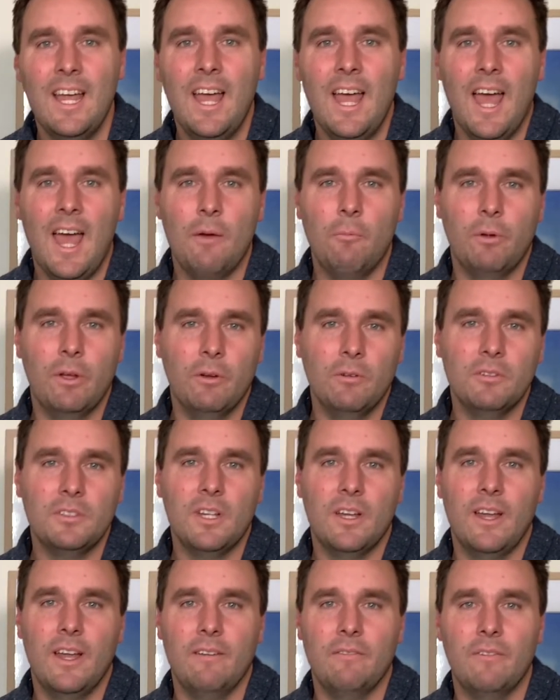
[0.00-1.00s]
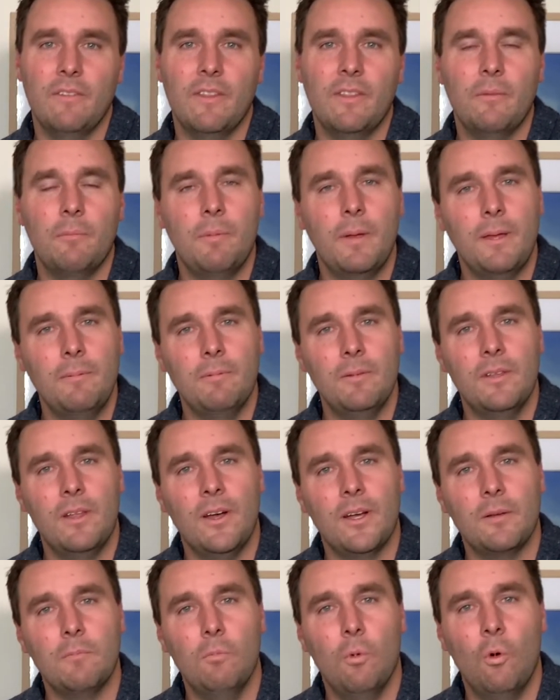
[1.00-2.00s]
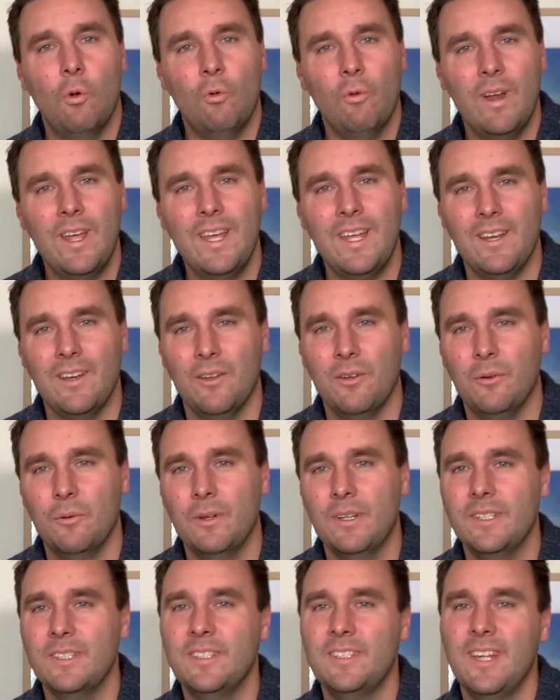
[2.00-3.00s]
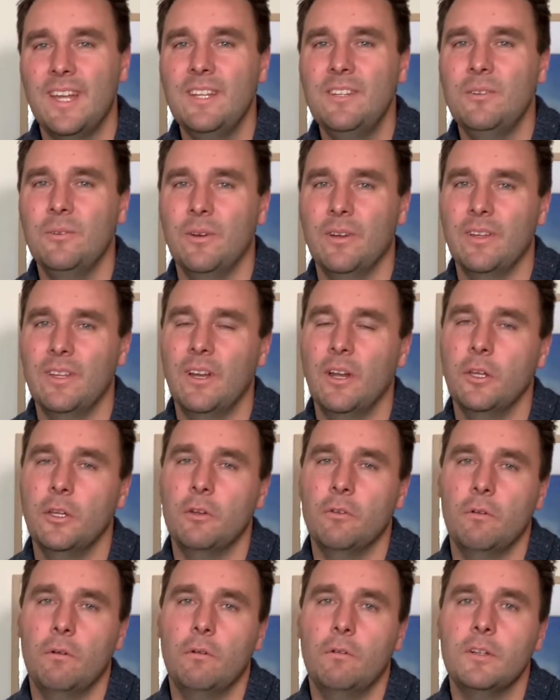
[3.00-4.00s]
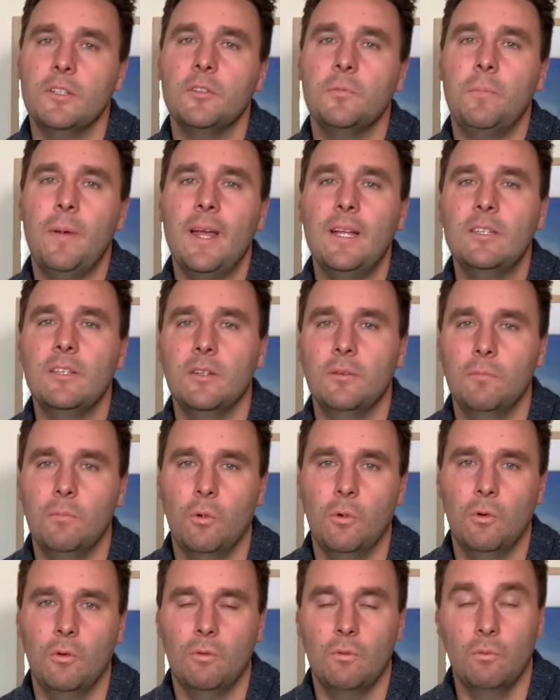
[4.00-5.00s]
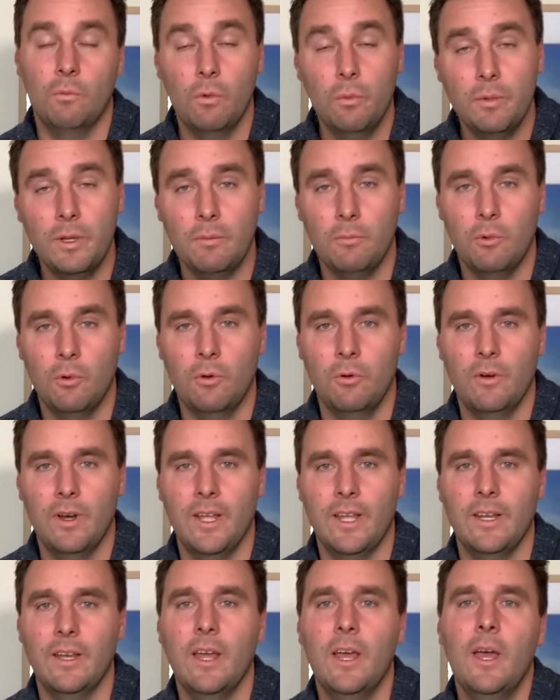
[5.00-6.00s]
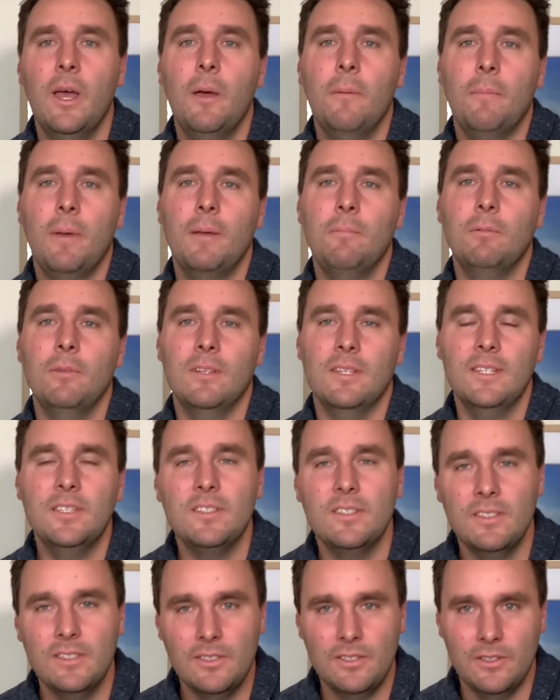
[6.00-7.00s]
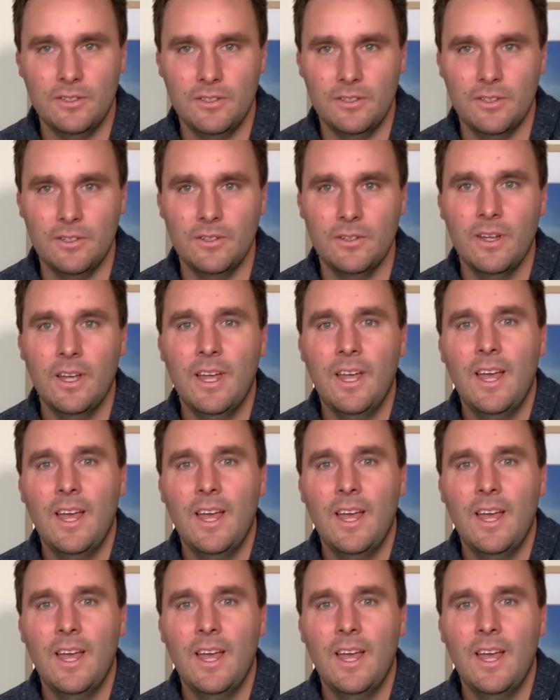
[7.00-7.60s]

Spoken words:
And we also have the people like Maureen who would have said to her, you know, you're a respected woman, Maureen. People listen to you.